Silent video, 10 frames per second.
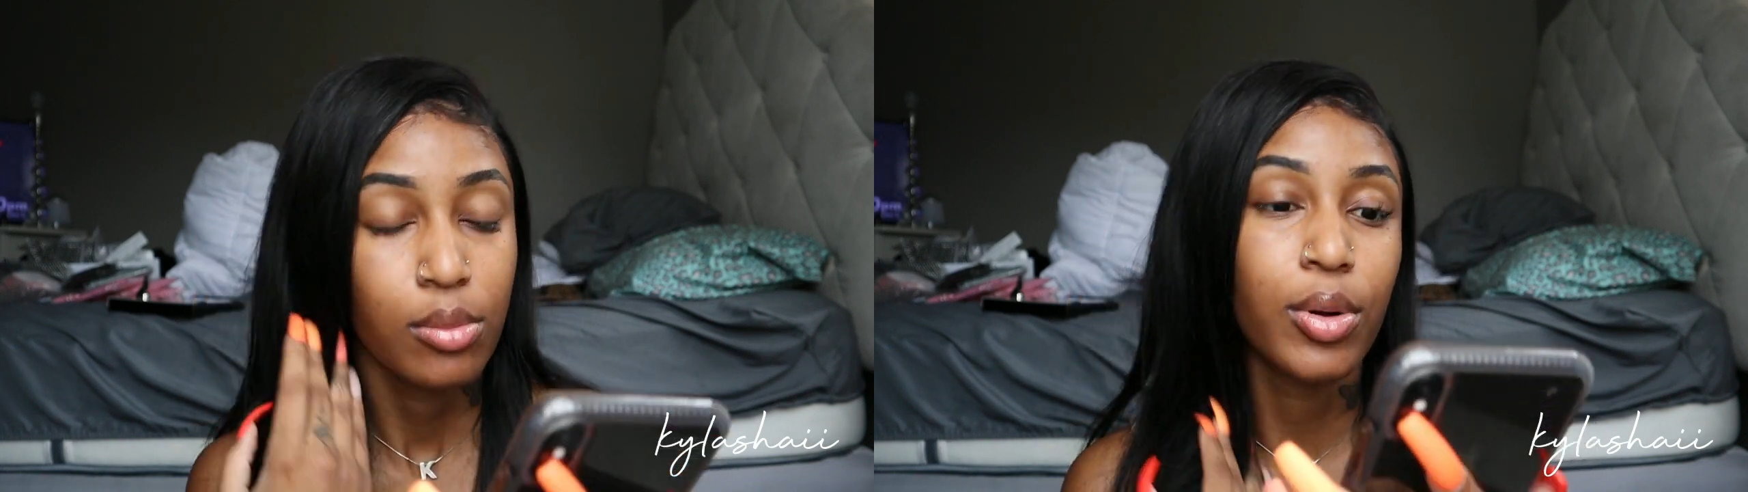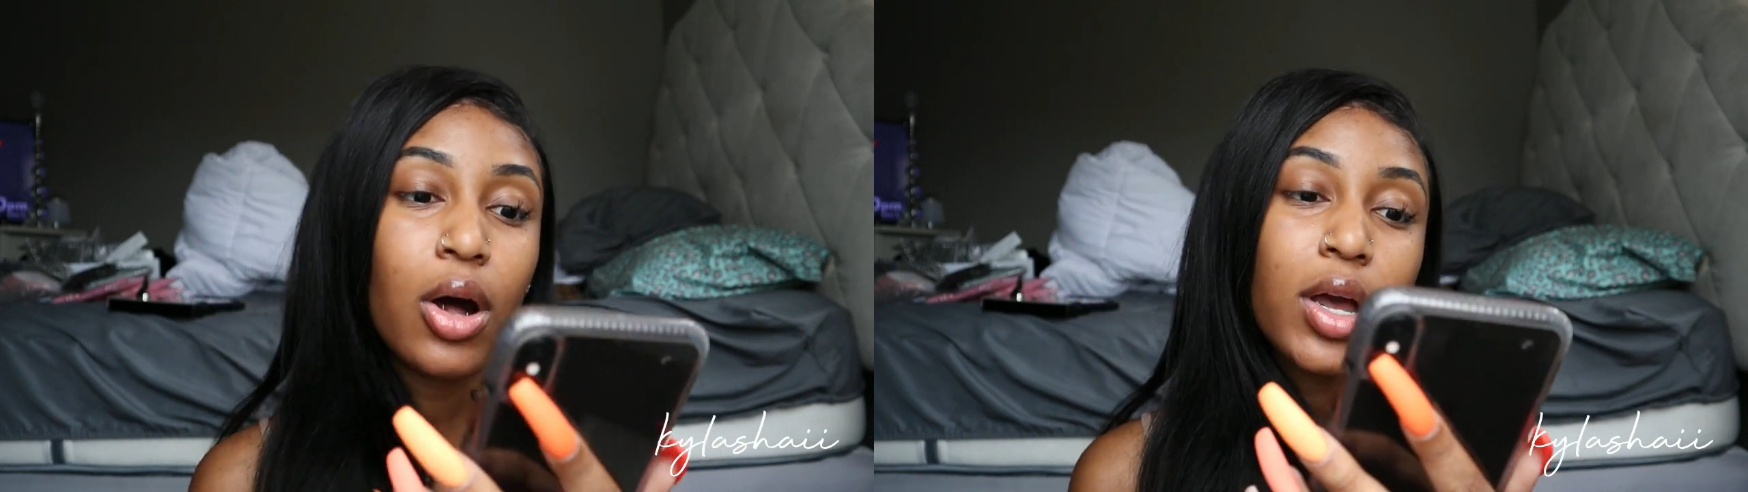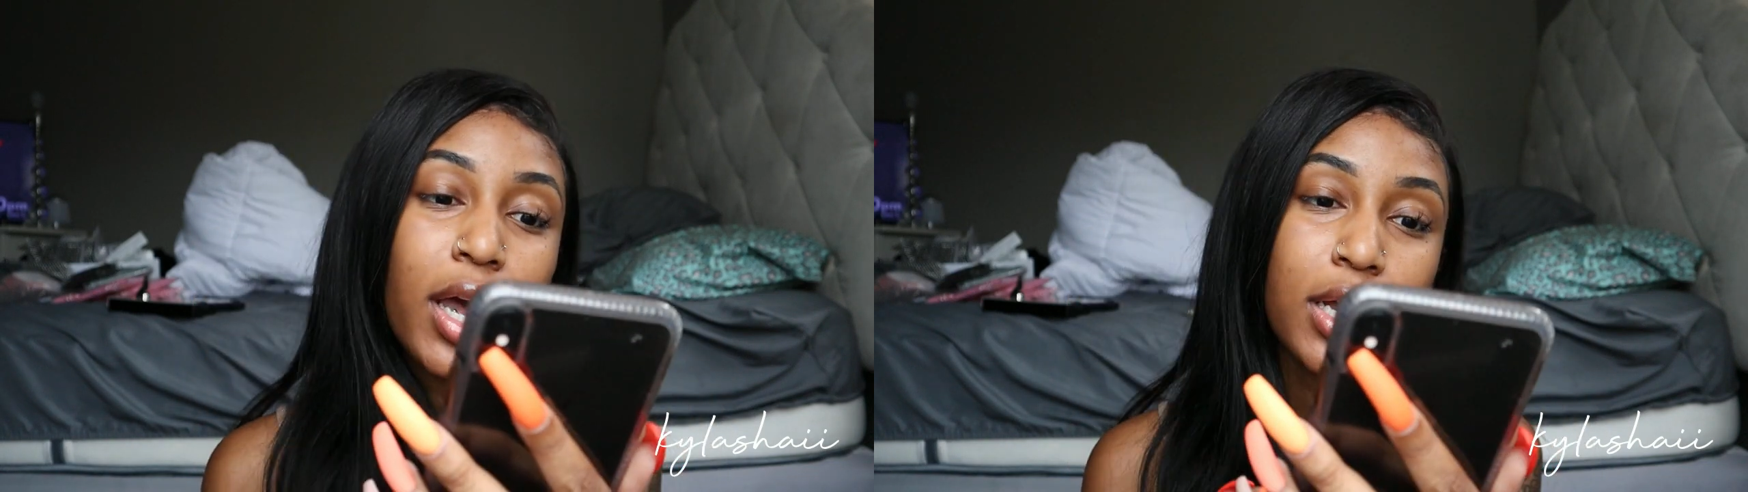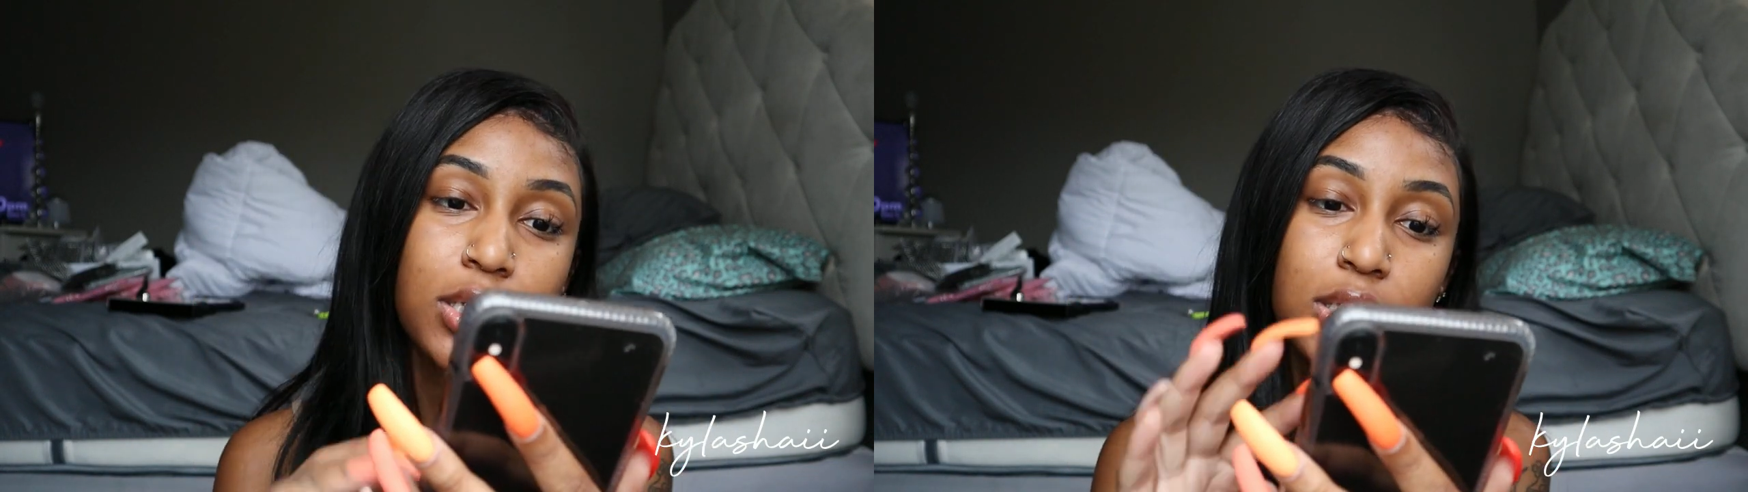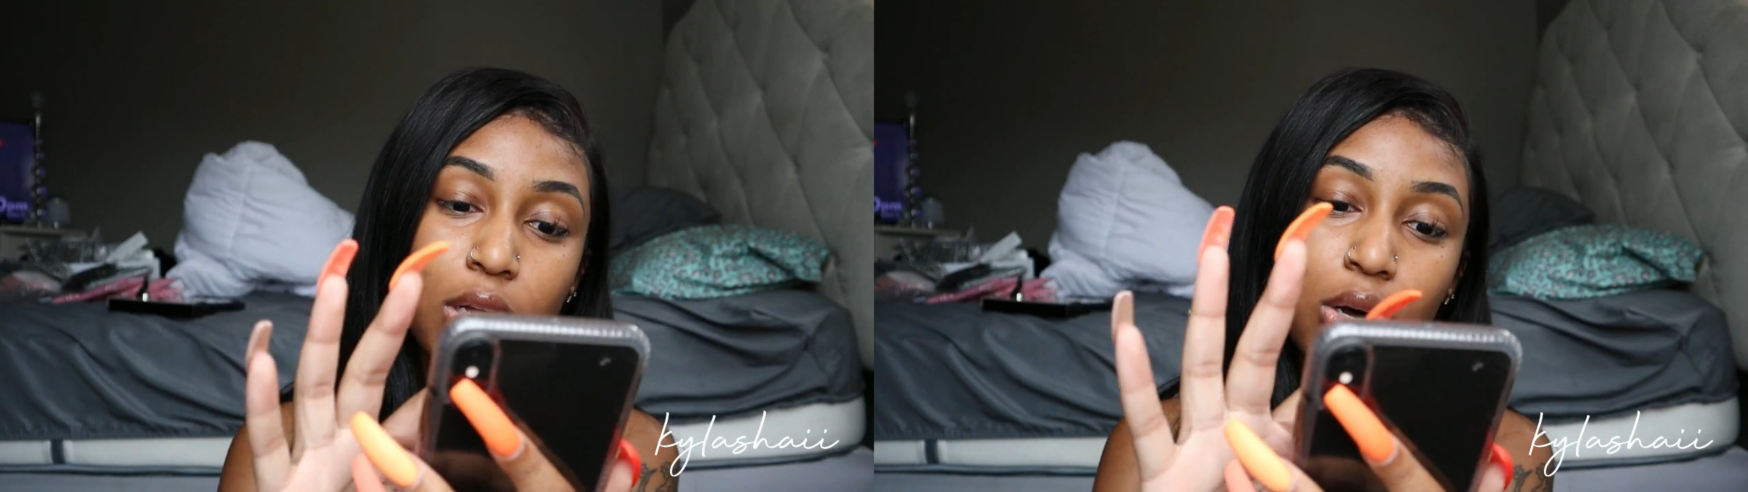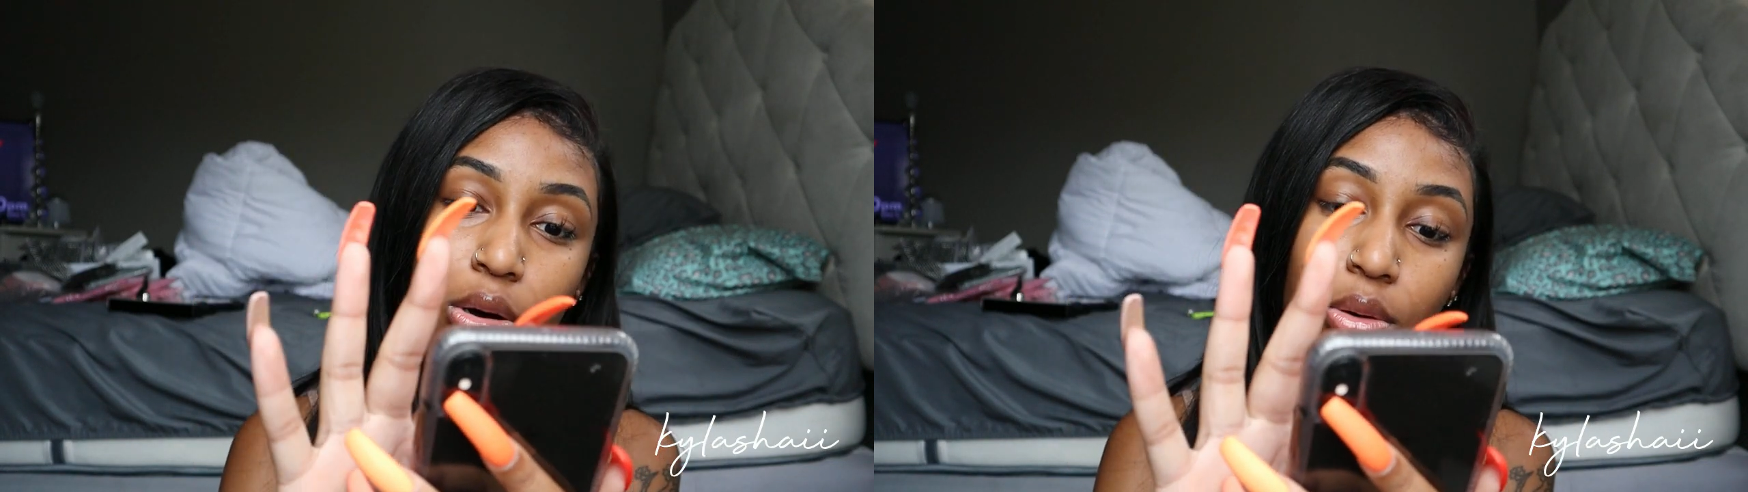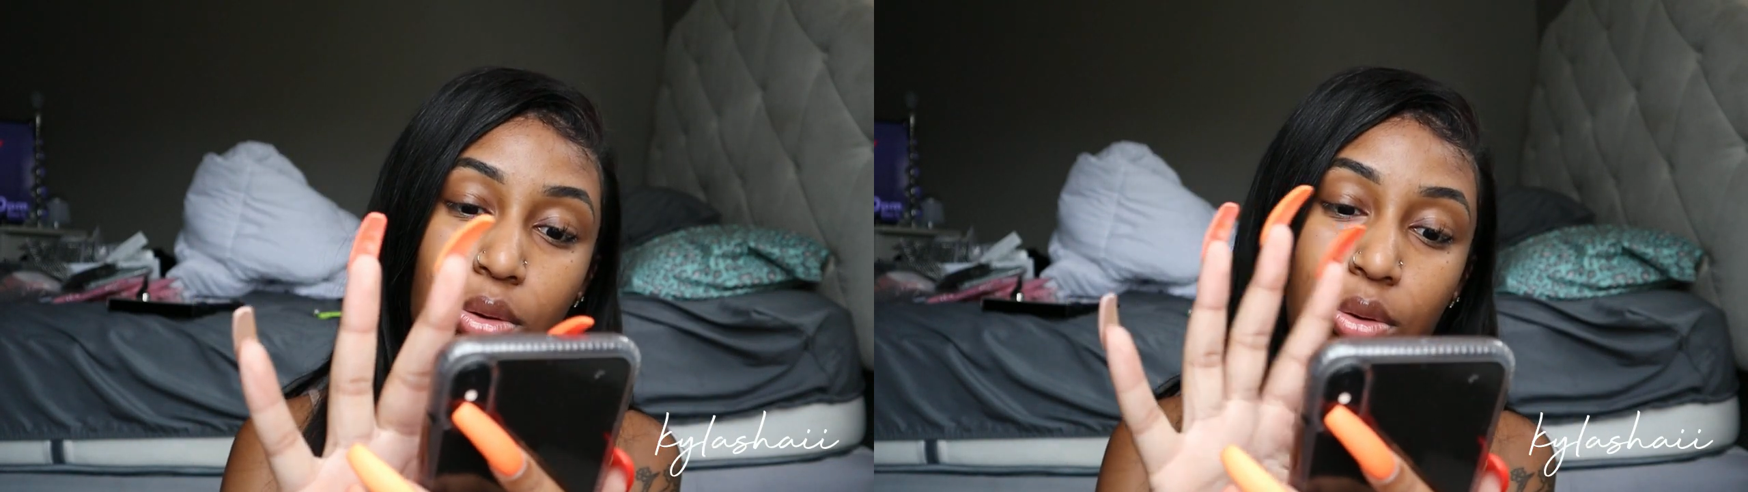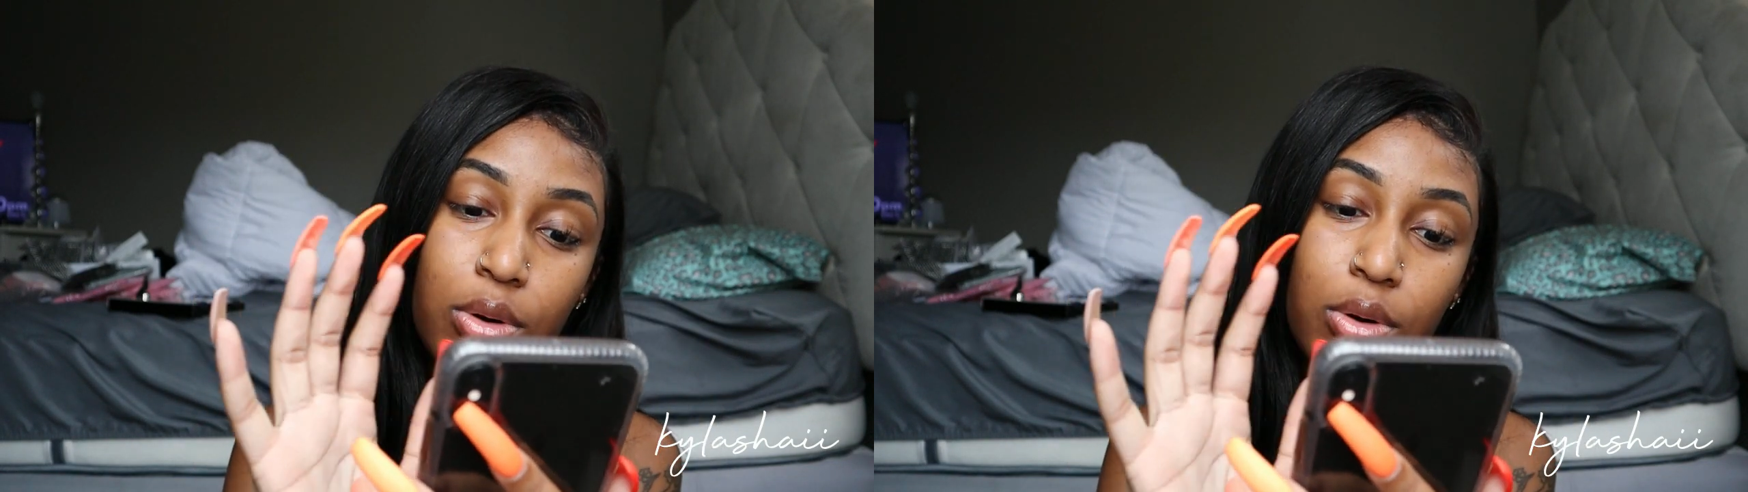But okay, so